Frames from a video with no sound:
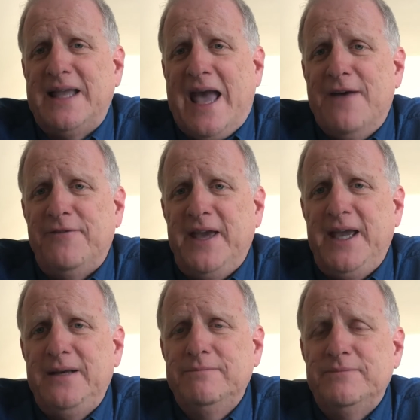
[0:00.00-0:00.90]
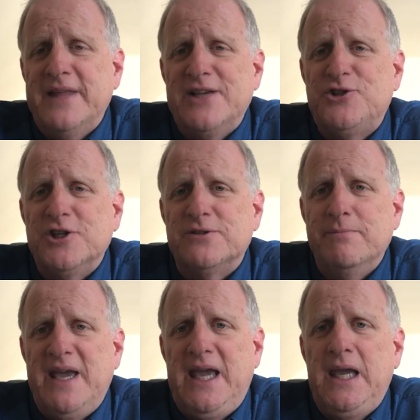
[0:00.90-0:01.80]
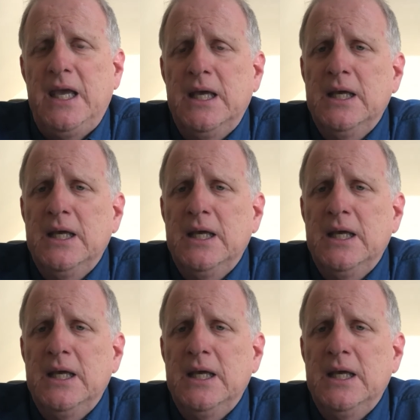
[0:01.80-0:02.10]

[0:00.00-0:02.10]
caffeine. That's just me.